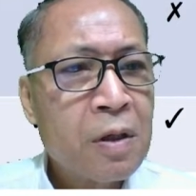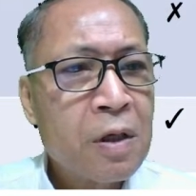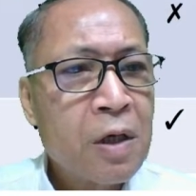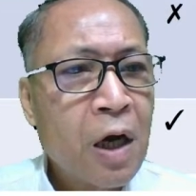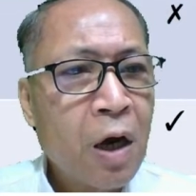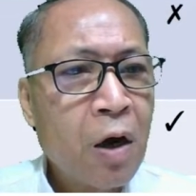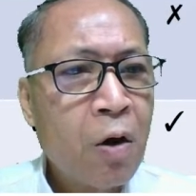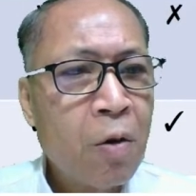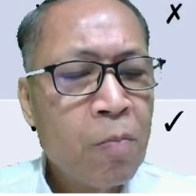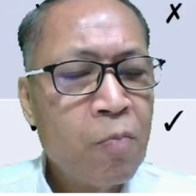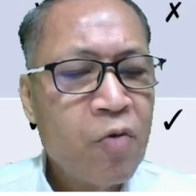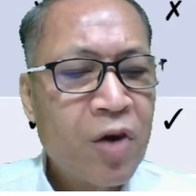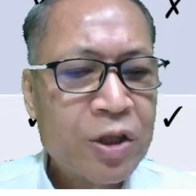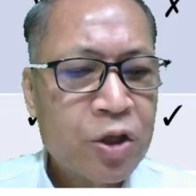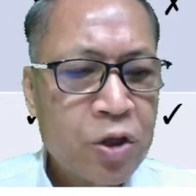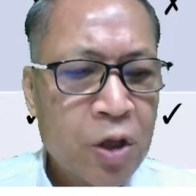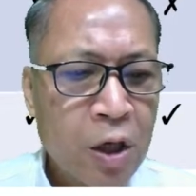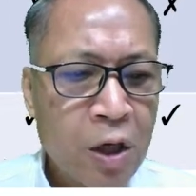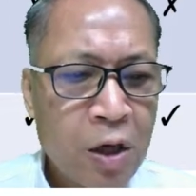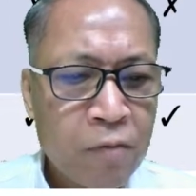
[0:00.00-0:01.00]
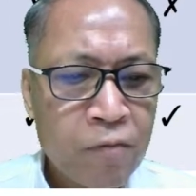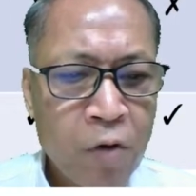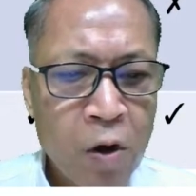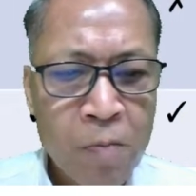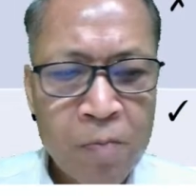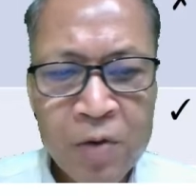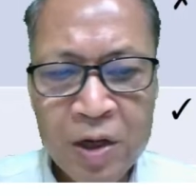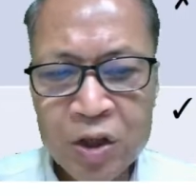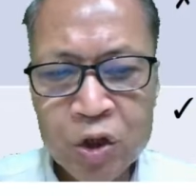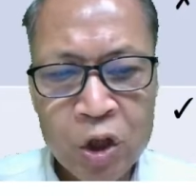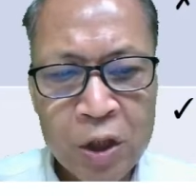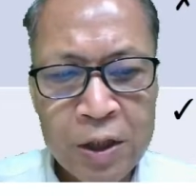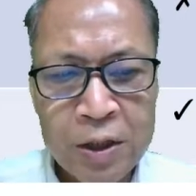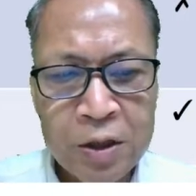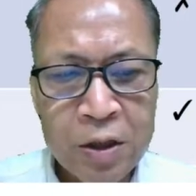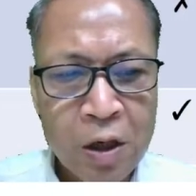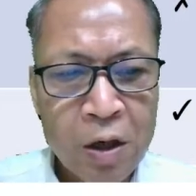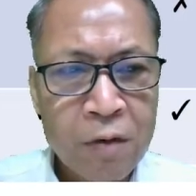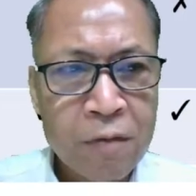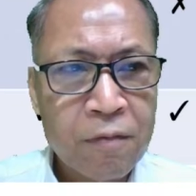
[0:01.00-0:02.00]
A home restaurant is
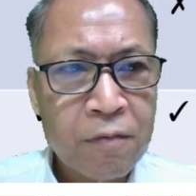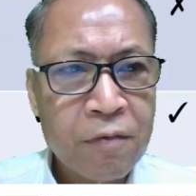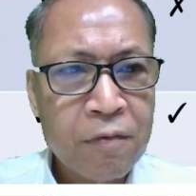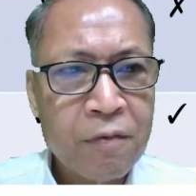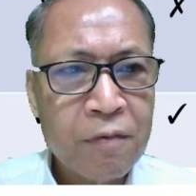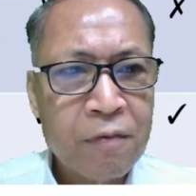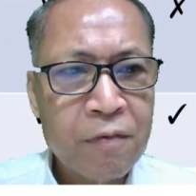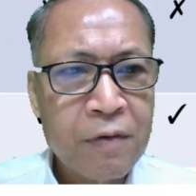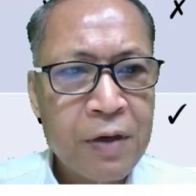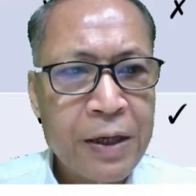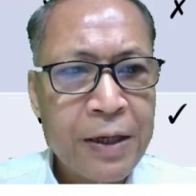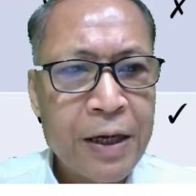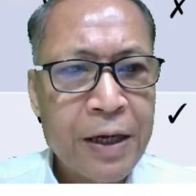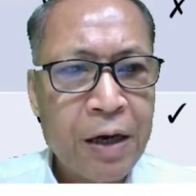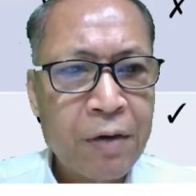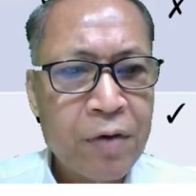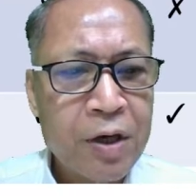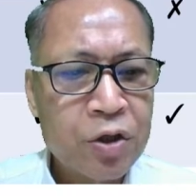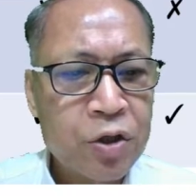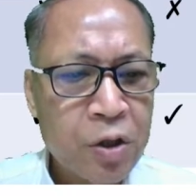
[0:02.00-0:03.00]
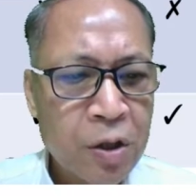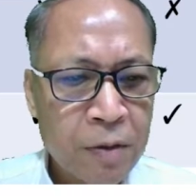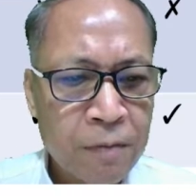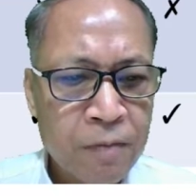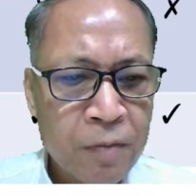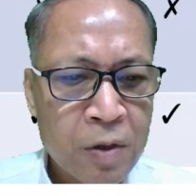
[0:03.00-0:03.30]
not really a restaurant.